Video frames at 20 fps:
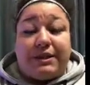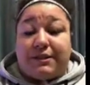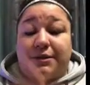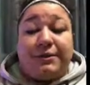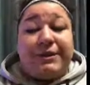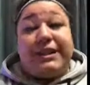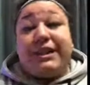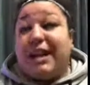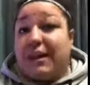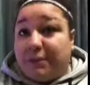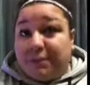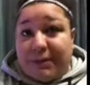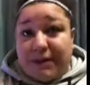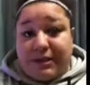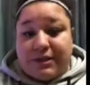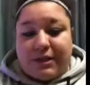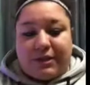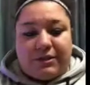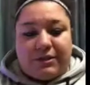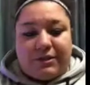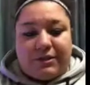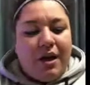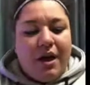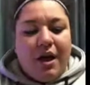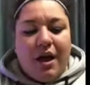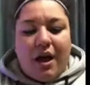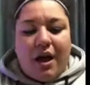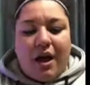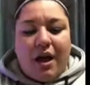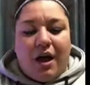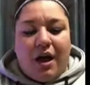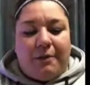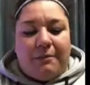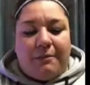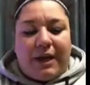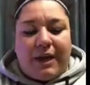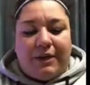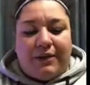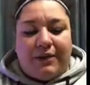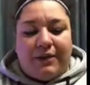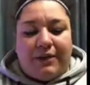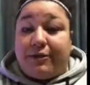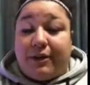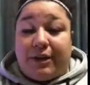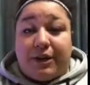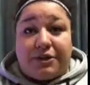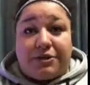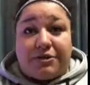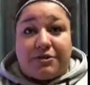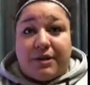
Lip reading: So we did have a PE teacher, and the athletic